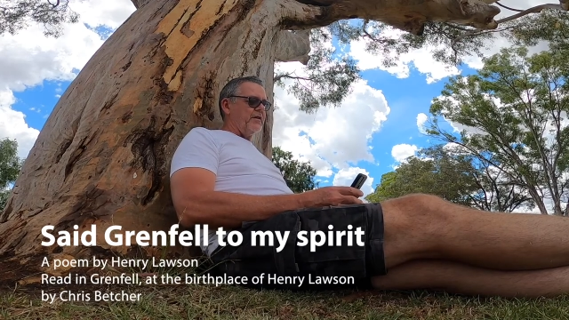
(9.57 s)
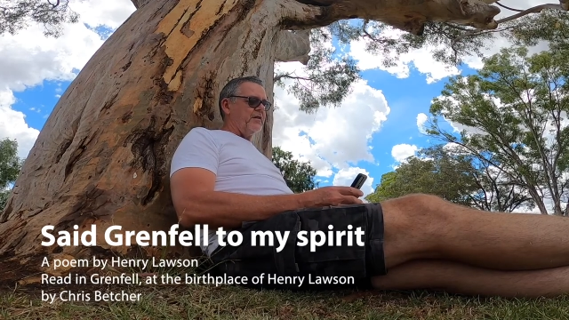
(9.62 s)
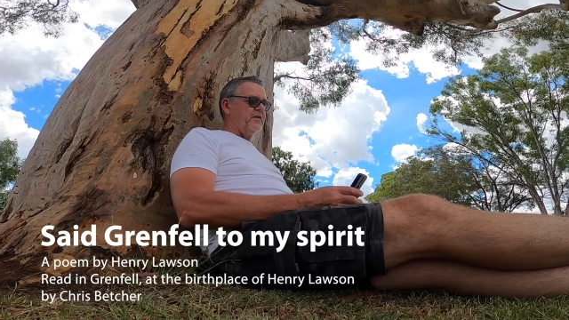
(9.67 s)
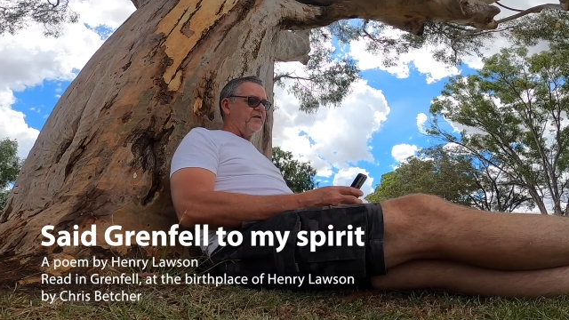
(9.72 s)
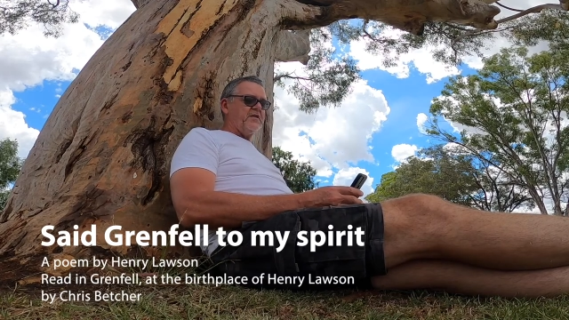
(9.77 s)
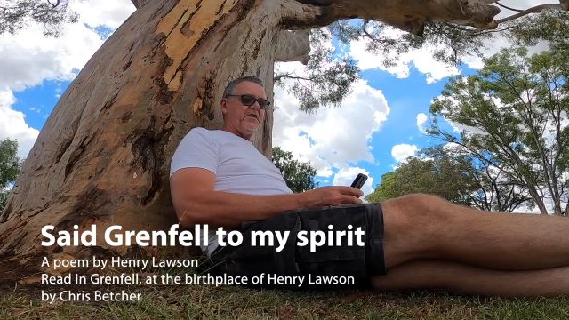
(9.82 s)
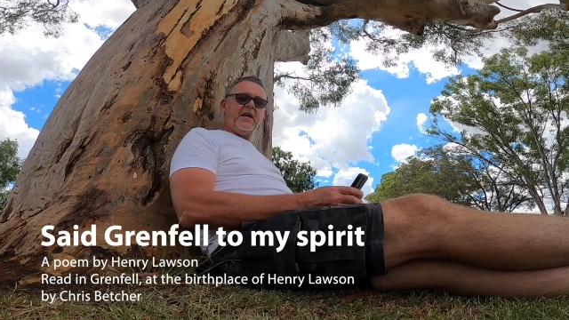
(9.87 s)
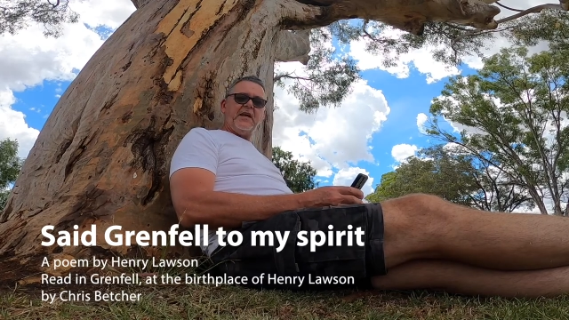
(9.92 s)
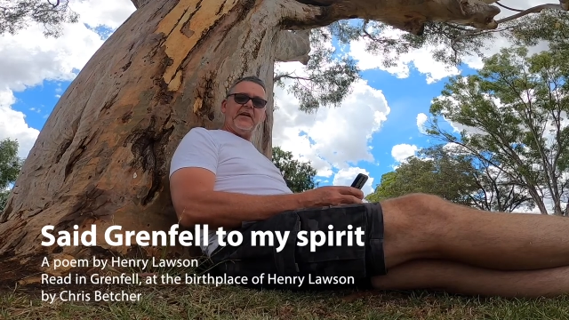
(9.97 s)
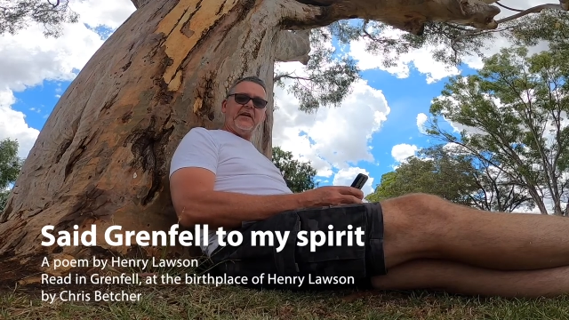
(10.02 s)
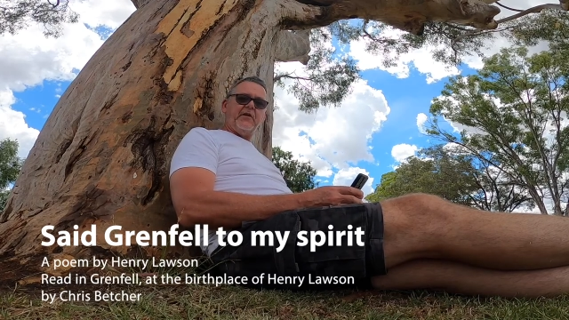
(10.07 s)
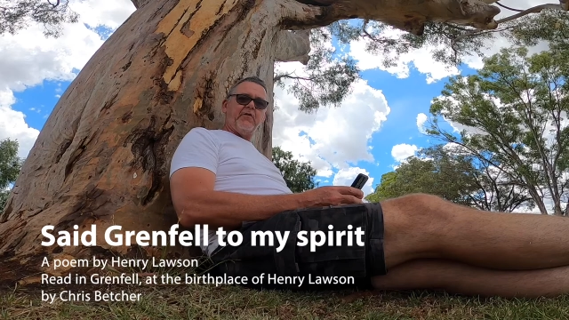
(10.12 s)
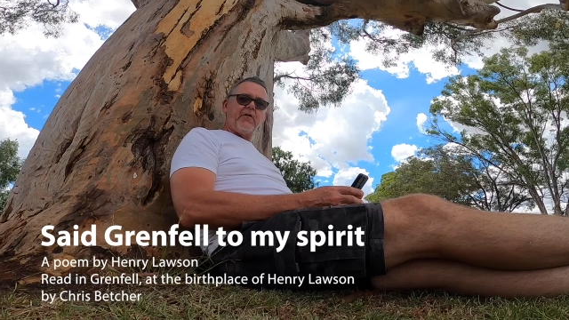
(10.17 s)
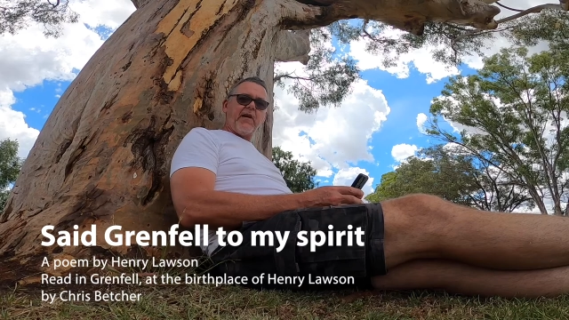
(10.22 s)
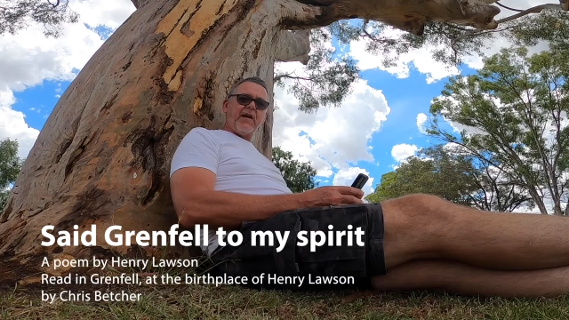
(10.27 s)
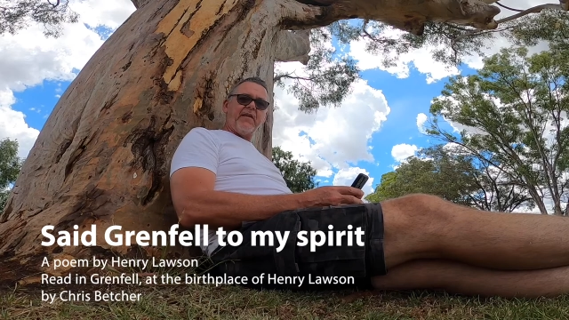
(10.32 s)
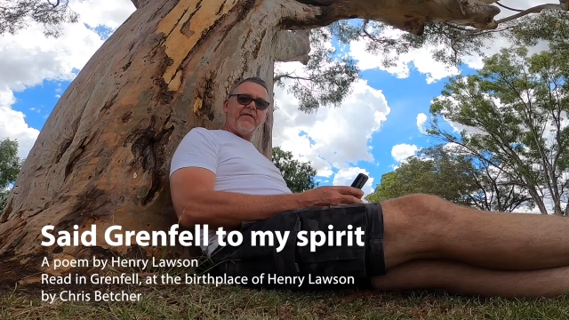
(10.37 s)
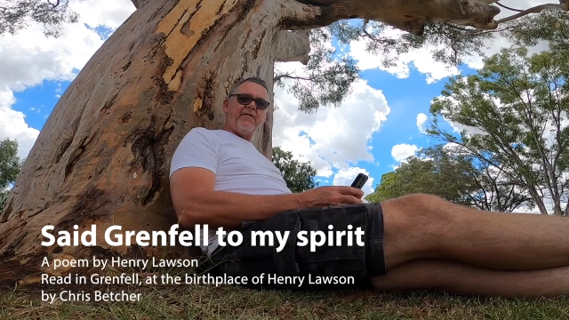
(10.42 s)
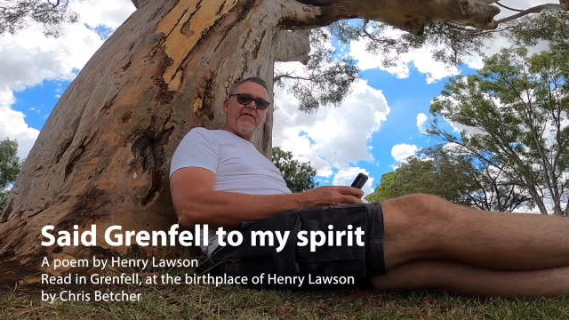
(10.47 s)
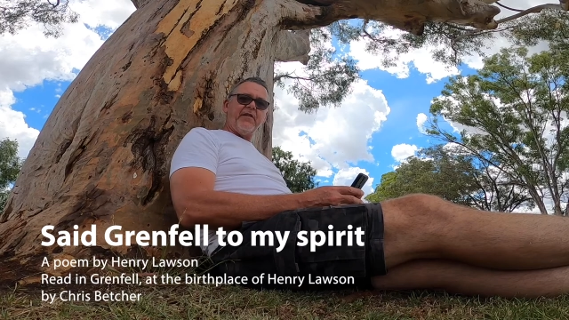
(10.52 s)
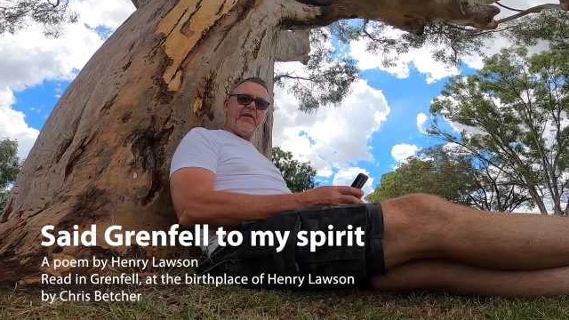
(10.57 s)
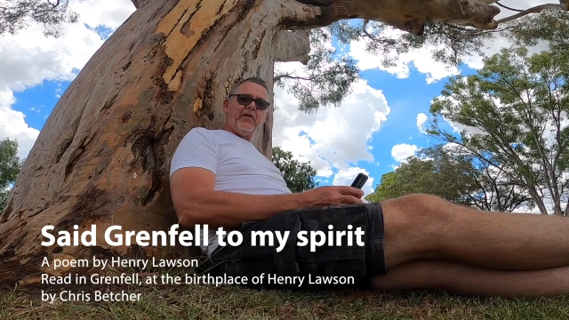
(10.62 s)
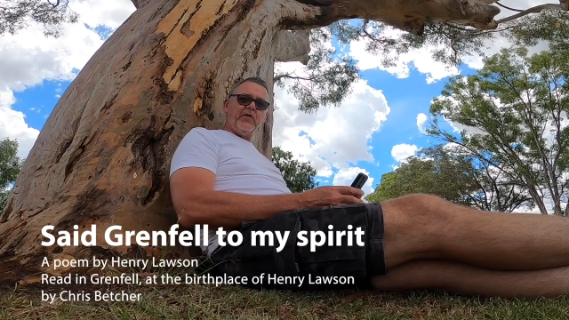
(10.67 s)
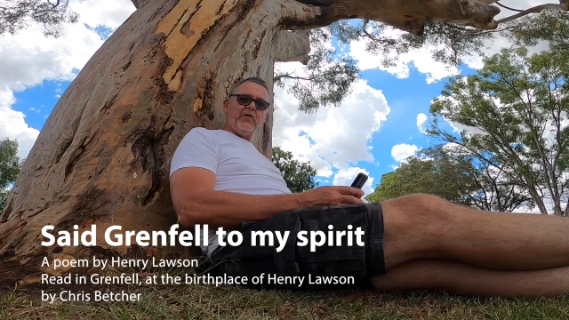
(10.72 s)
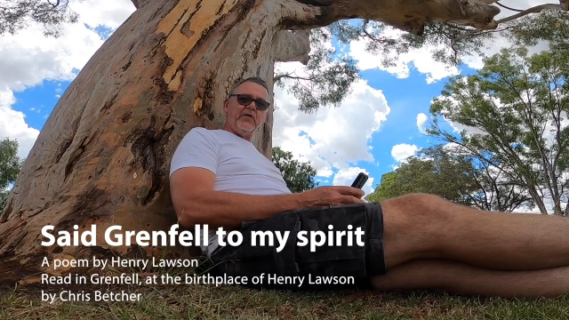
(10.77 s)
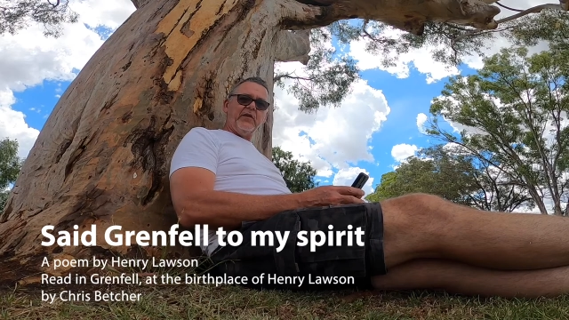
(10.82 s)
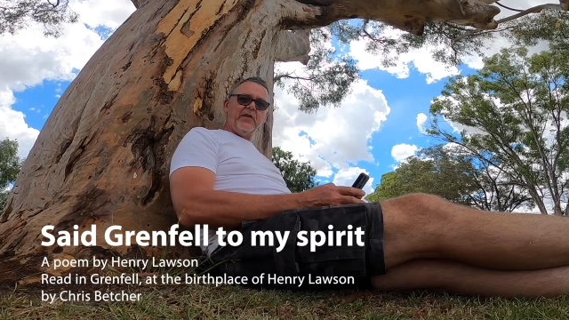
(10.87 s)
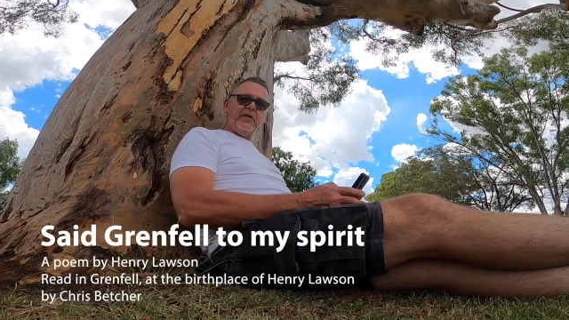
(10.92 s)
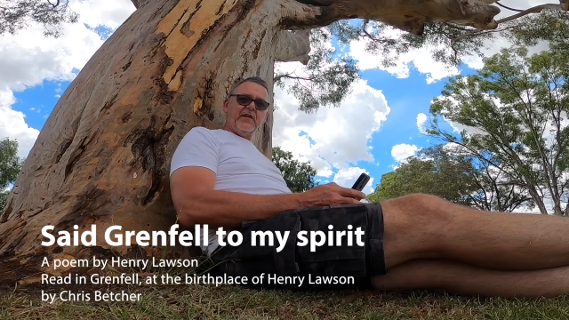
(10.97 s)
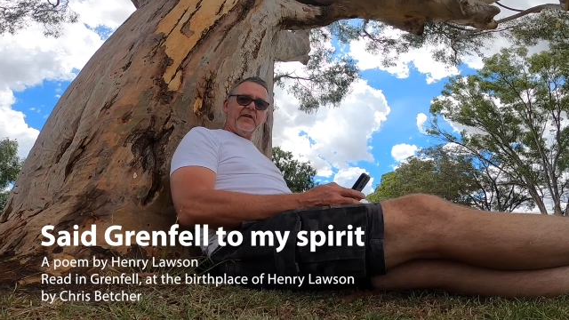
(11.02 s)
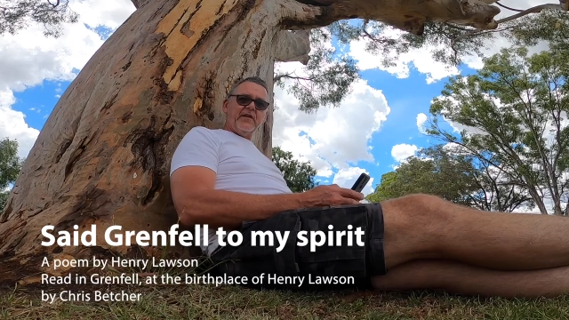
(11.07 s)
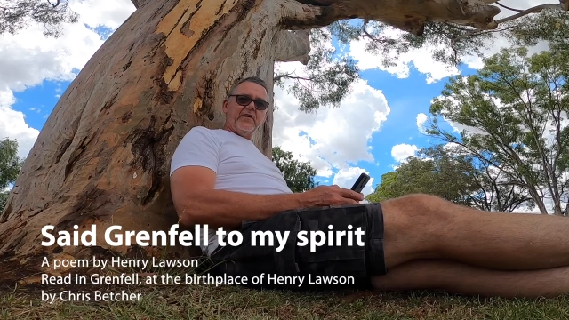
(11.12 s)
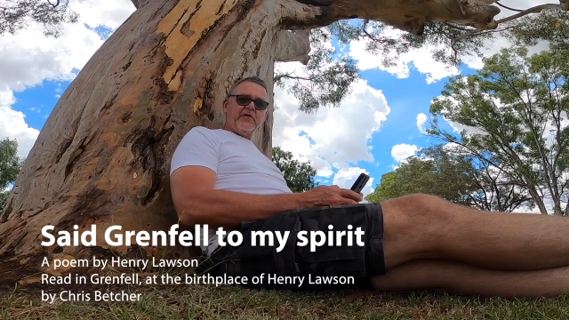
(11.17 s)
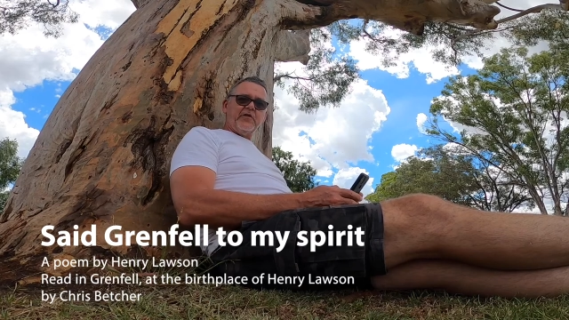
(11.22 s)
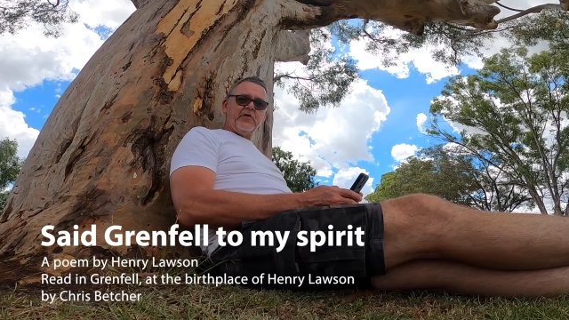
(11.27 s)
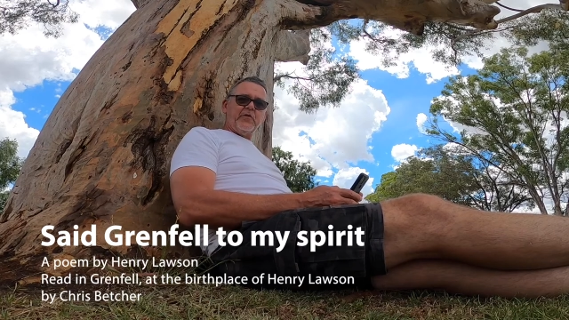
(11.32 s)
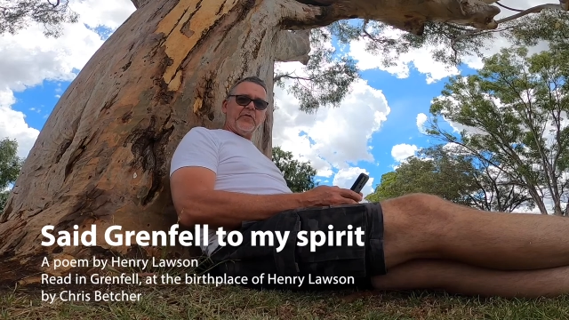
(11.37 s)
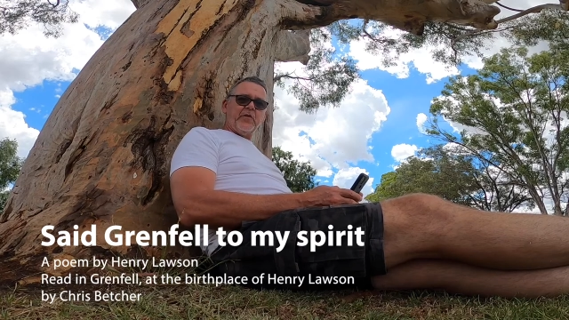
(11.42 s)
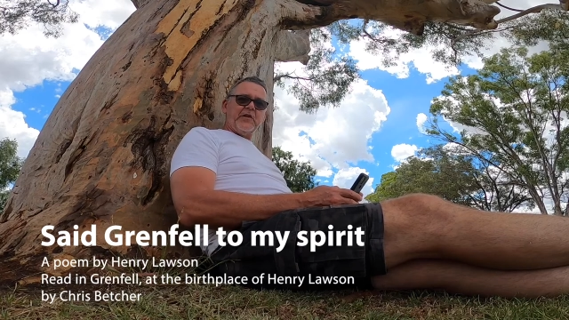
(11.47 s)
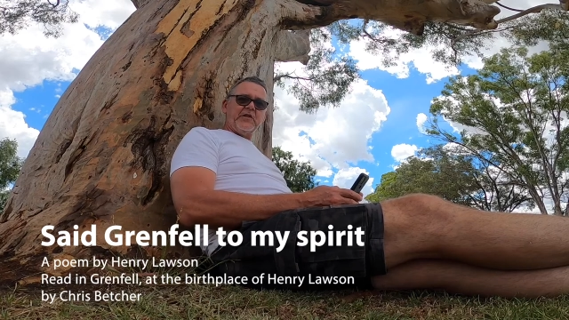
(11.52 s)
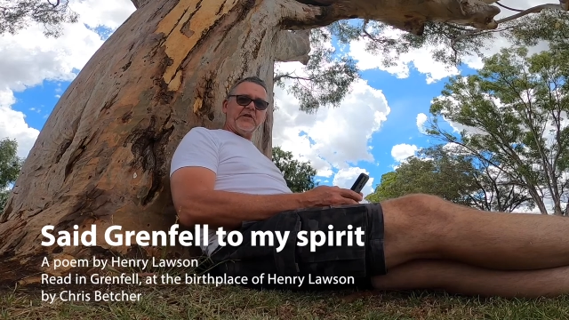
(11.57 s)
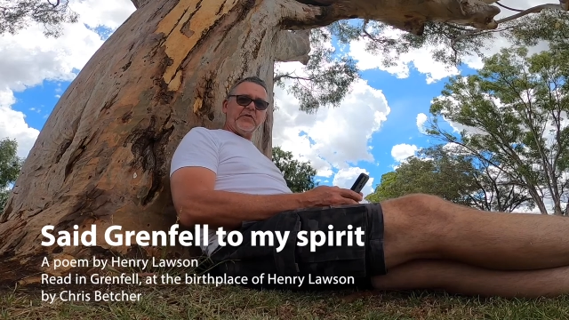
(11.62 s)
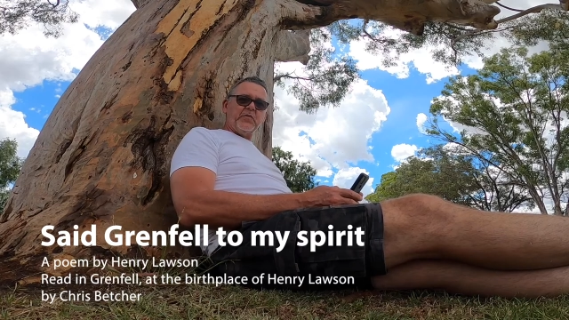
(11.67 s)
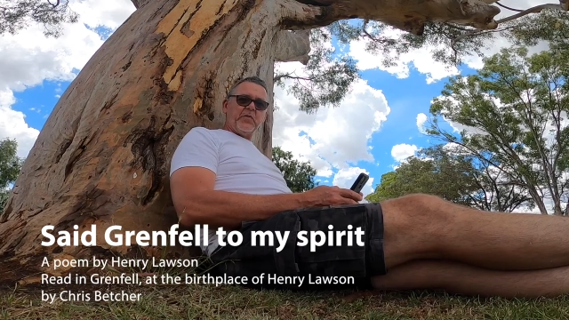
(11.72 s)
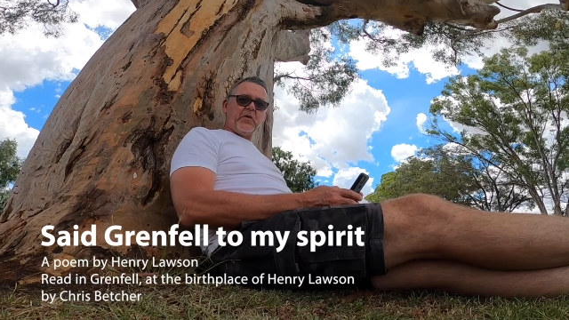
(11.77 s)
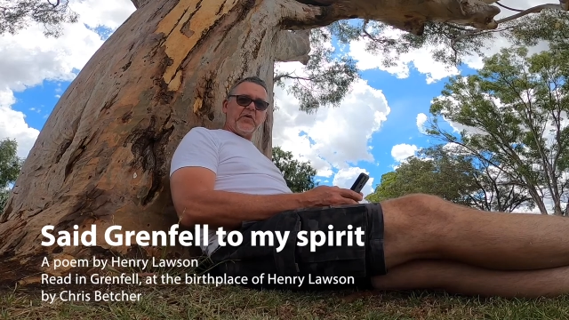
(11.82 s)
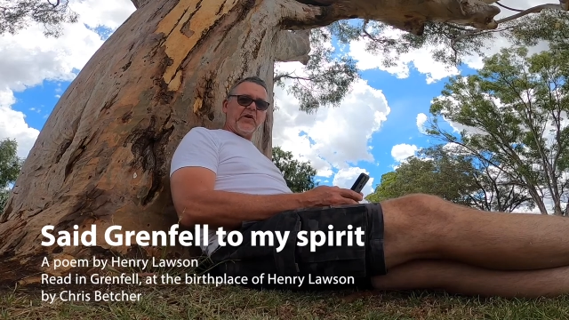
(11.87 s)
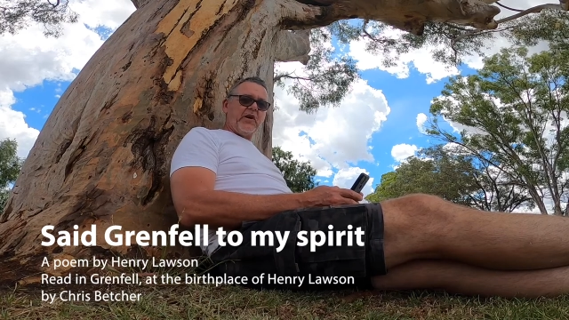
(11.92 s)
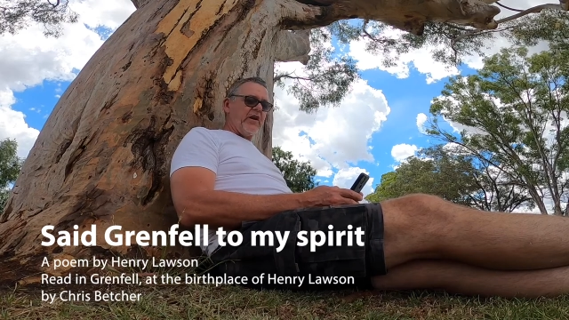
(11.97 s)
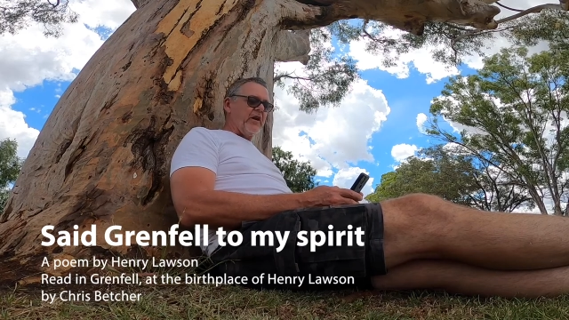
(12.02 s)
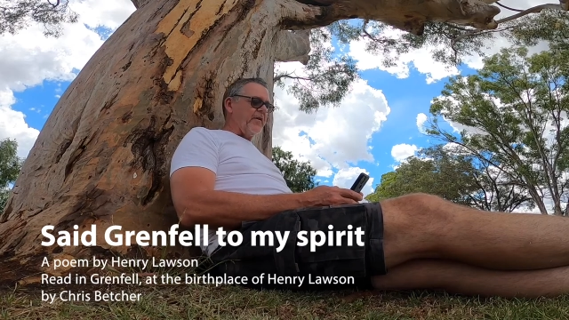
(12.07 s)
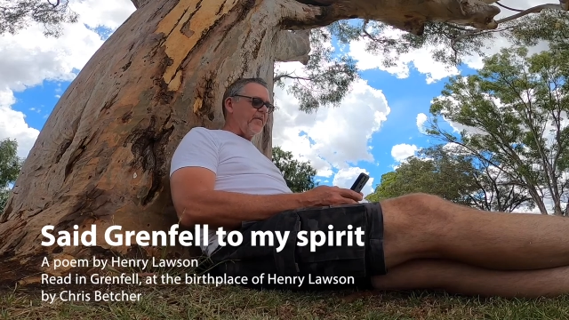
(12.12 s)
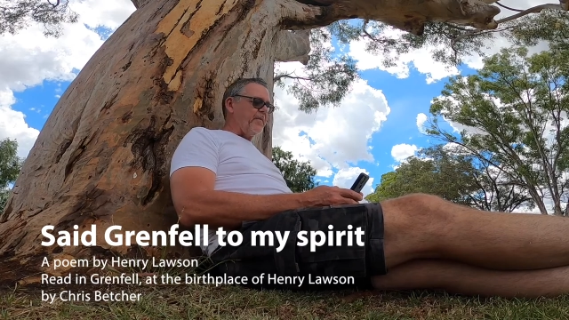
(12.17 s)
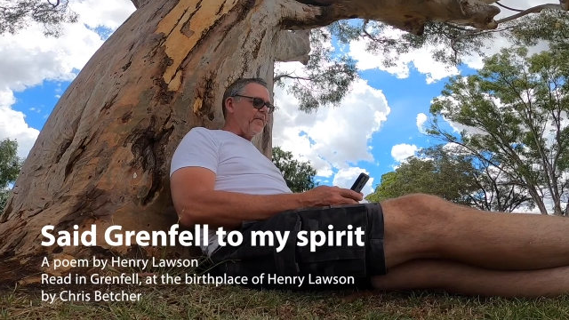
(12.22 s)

Said Grenfell to My Spirit.